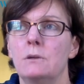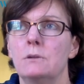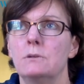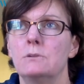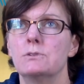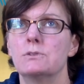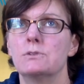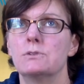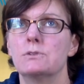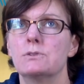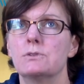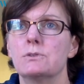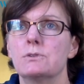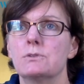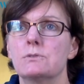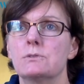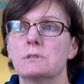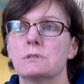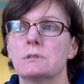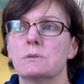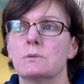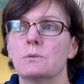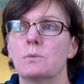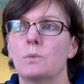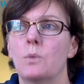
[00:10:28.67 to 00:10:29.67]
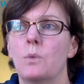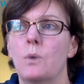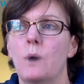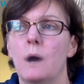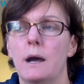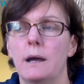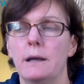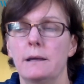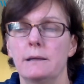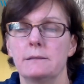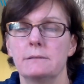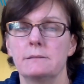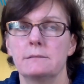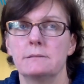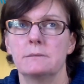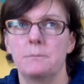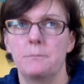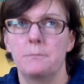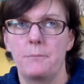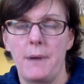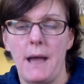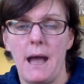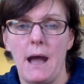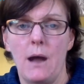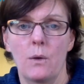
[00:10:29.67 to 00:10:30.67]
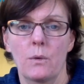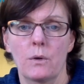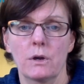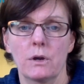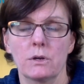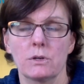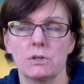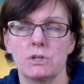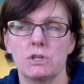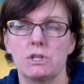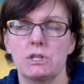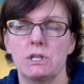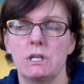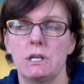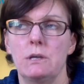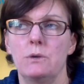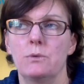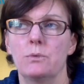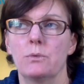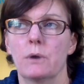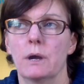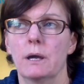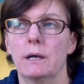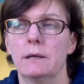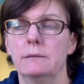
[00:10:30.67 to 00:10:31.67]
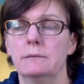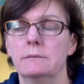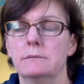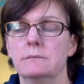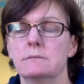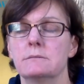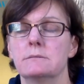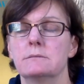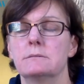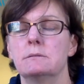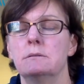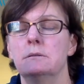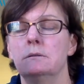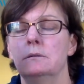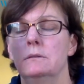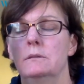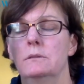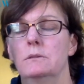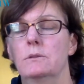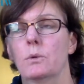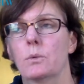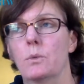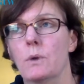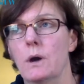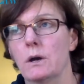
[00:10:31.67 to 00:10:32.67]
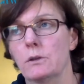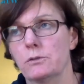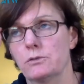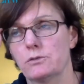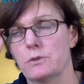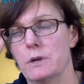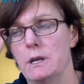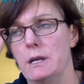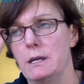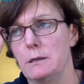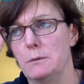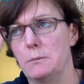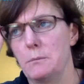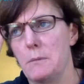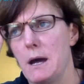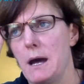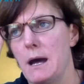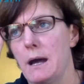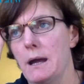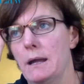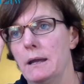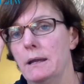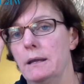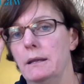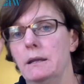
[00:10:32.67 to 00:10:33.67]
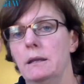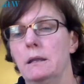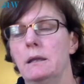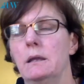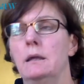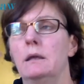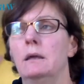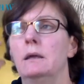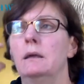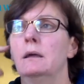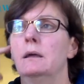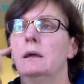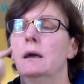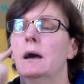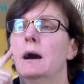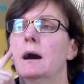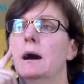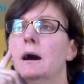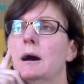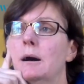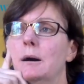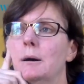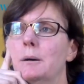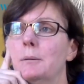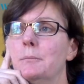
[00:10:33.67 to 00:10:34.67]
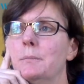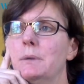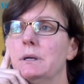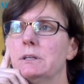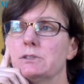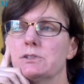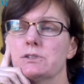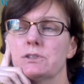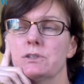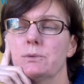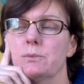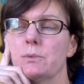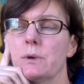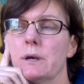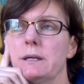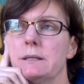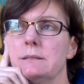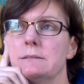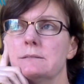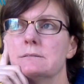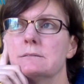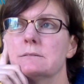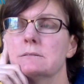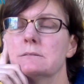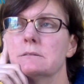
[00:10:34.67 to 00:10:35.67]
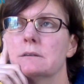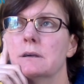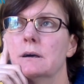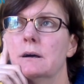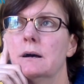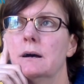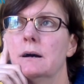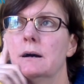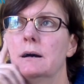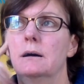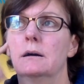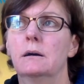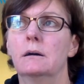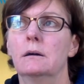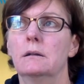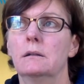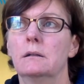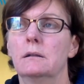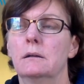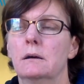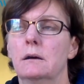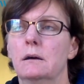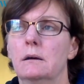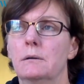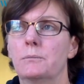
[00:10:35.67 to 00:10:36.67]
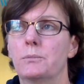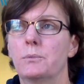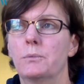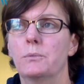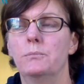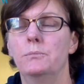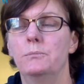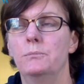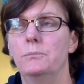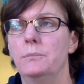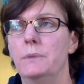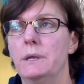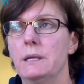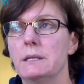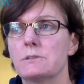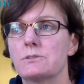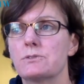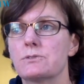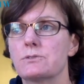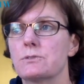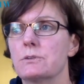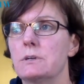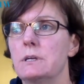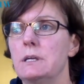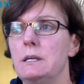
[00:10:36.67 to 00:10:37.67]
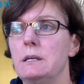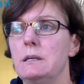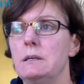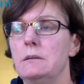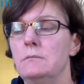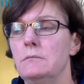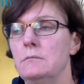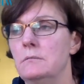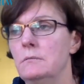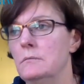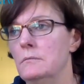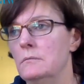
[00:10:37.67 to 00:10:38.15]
Susan Weisbauer. She runs the Well-Trained Mind, and she writes a history